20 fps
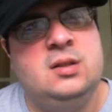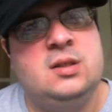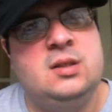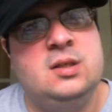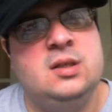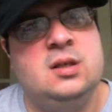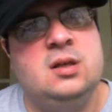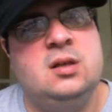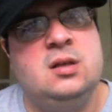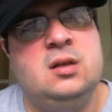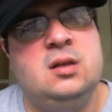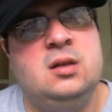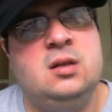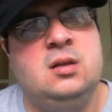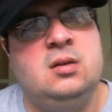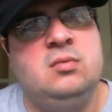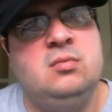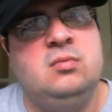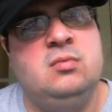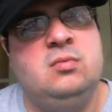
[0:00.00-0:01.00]

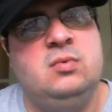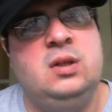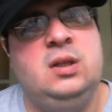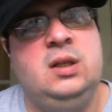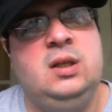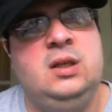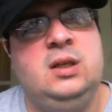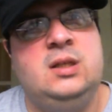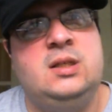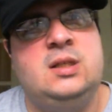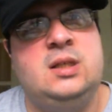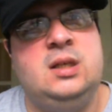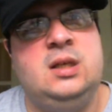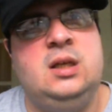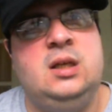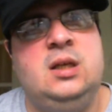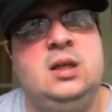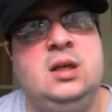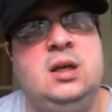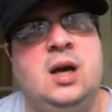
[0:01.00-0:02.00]
to really
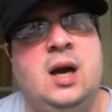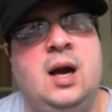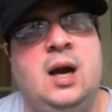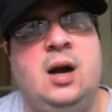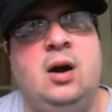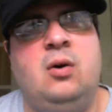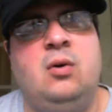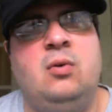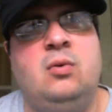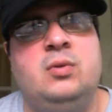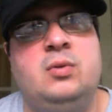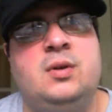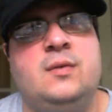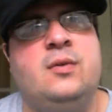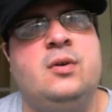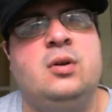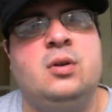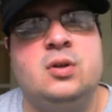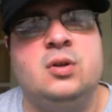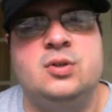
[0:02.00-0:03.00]
see how
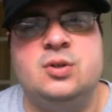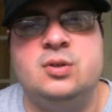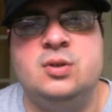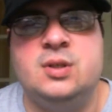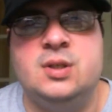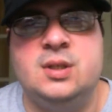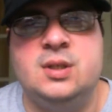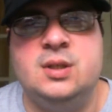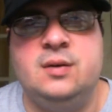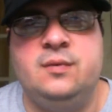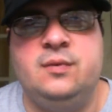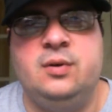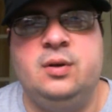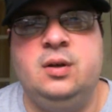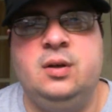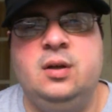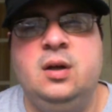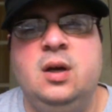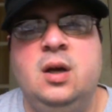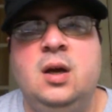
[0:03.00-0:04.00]
different cultures and
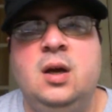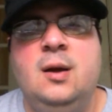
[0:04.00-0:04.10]
different